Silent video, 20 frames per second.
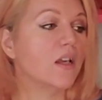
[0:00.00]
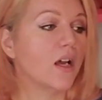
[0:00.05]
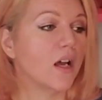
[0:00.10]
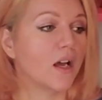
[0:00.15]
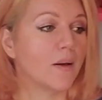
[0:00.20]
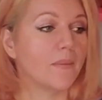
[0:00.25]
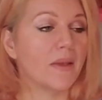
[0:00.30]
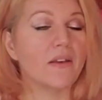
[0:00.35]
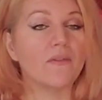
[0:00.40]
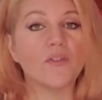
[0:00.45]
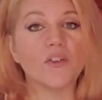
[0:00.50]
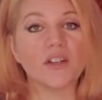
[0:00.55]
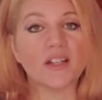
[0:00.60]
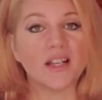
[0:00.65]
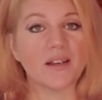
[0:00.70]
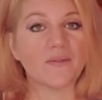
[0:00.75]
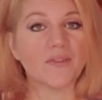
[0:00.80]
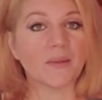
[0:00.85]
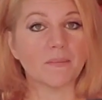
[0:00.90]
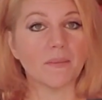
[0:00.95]
Um, if you can
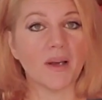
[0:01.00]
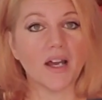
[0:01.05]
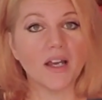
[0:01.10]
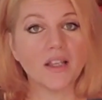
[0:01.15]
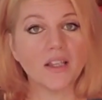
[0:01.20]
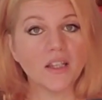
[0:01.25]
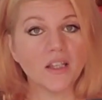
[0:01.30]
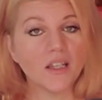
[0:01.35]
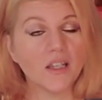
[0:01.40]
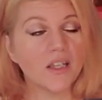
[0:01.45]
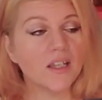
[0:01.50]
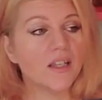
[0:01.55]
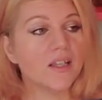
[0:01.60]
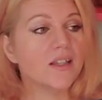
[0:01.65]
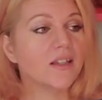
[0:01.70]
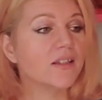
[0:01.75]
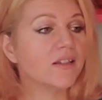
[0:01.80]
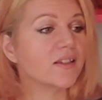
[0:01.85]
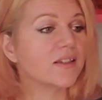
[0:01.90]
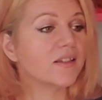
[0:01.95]
have some
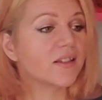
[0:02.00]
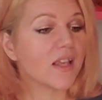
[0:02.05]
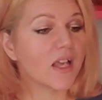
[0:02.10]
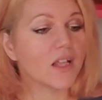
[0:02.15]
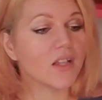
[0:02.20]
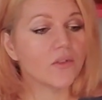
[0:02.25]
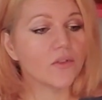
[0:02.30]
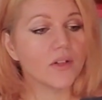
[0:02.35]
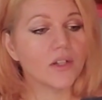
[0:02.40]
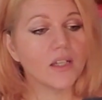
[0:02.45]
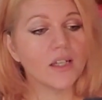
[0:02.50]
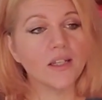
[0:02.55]
onions, celery,